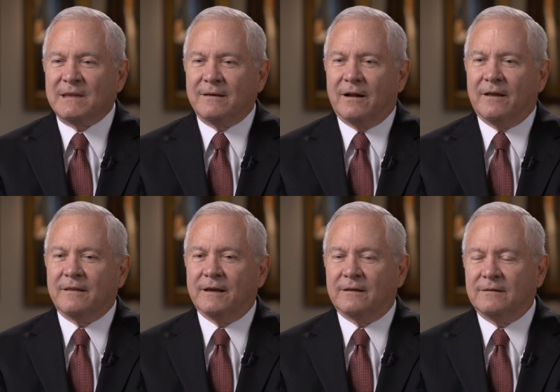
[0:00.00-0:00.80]
and I
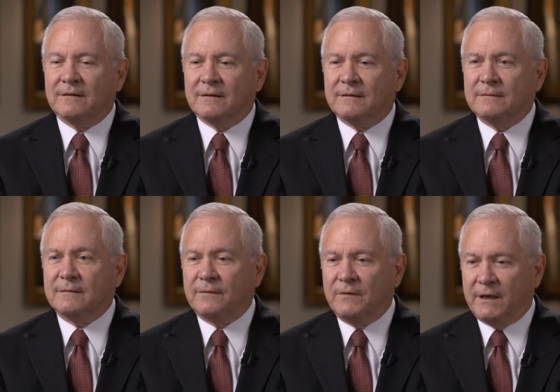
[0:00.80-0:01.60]
think the,
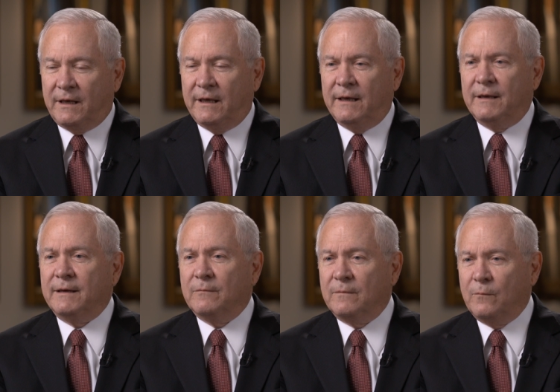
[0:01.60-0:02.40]
the key